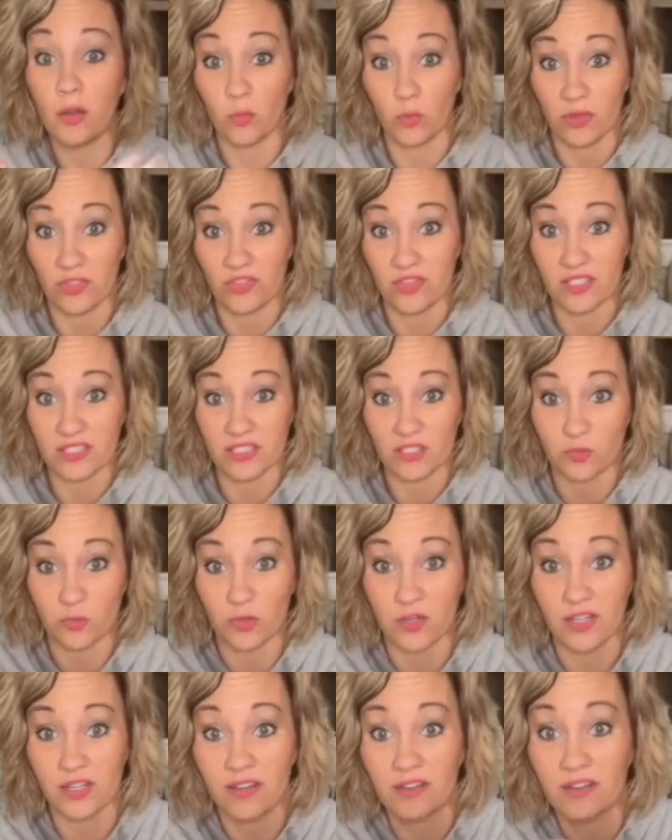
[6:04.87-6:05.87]
with this one.
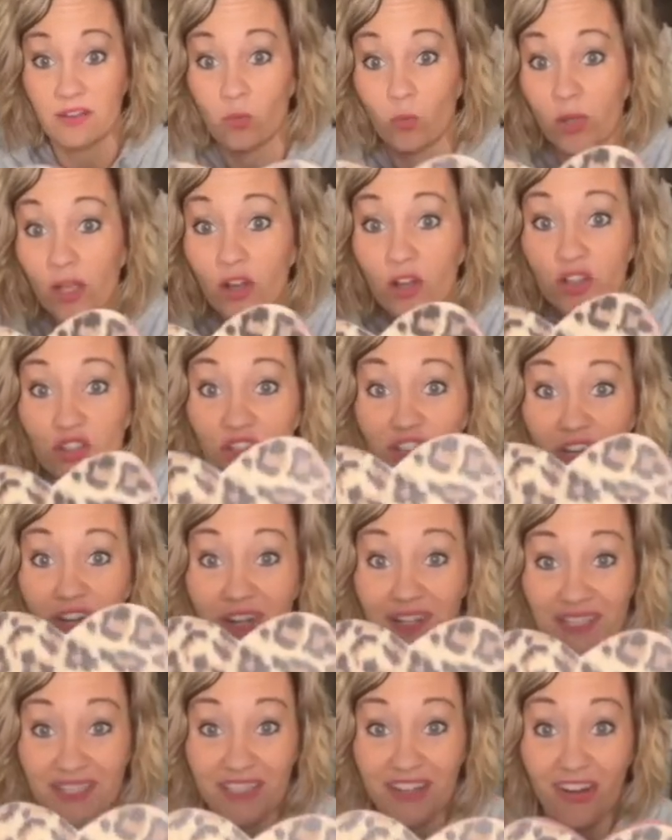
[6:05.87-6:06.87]
We are done,
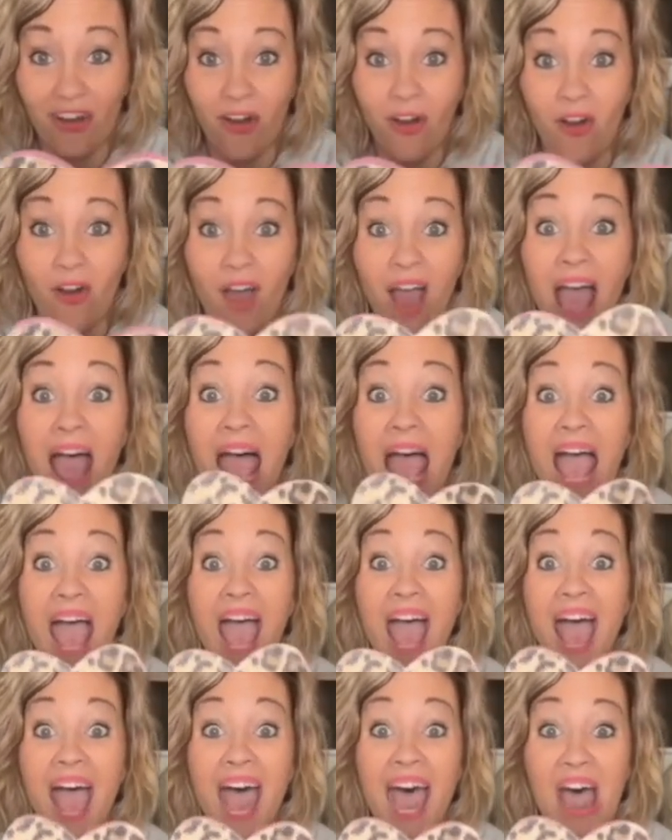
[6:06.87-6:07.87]
y'all.
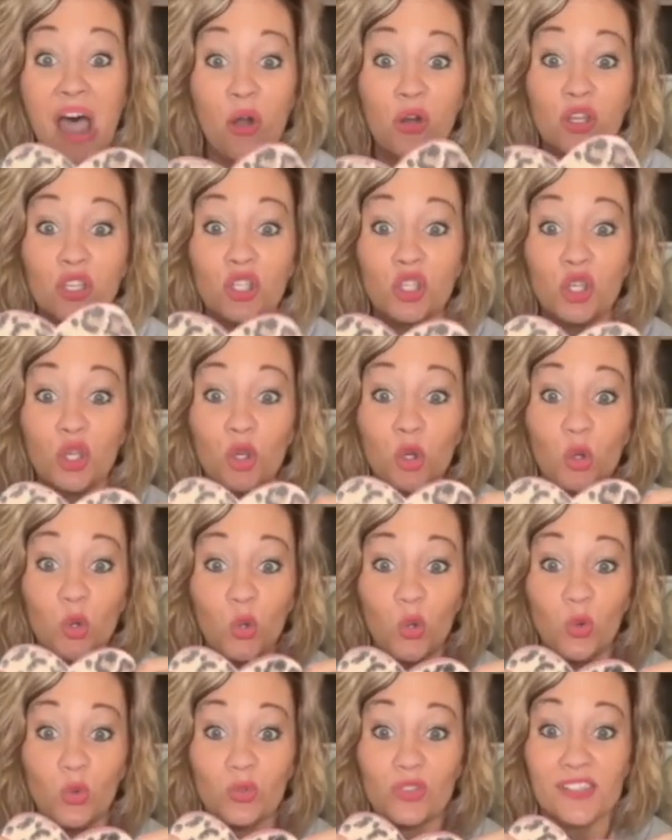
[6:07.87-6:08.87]
How
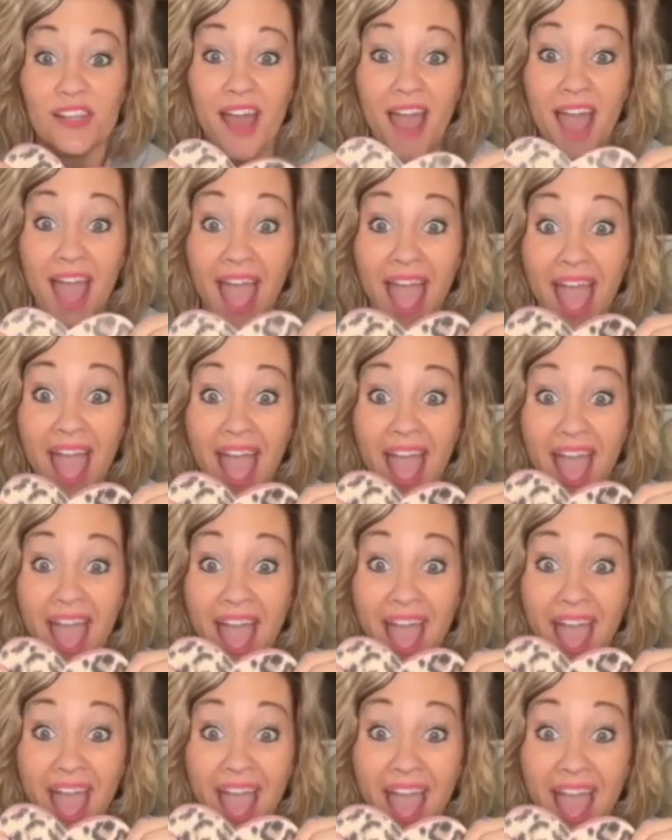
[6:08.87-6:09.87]
cute.
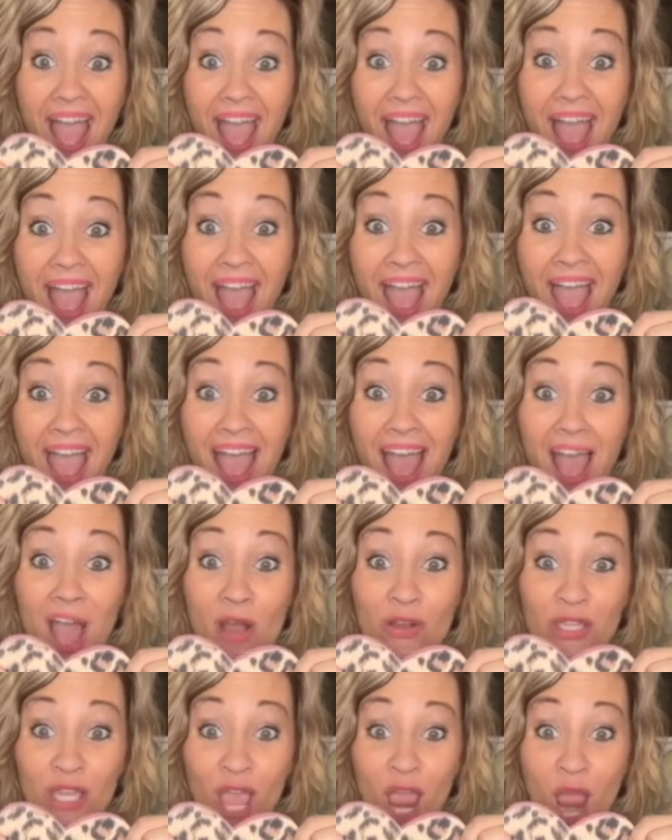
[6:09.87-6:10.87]
Oh,
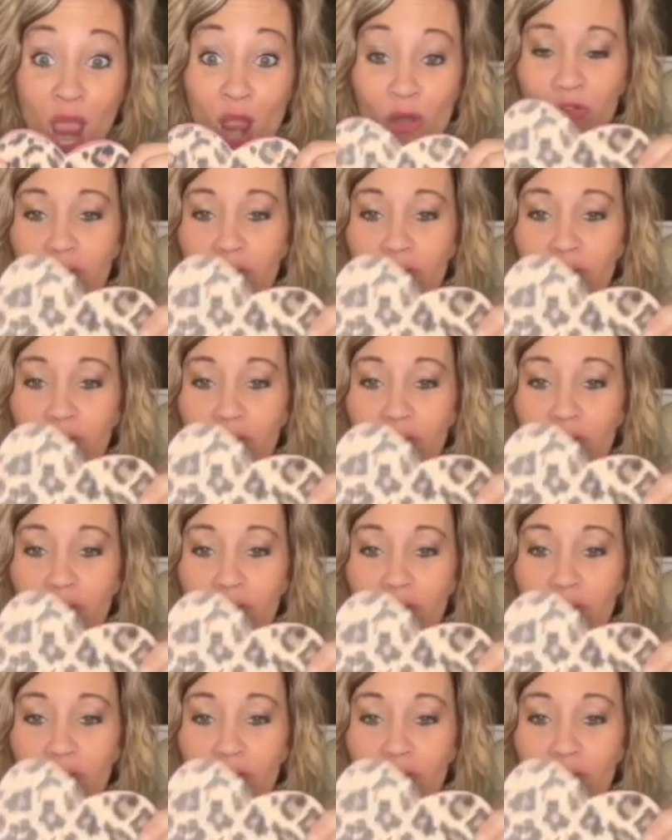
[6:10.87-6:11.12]
cute.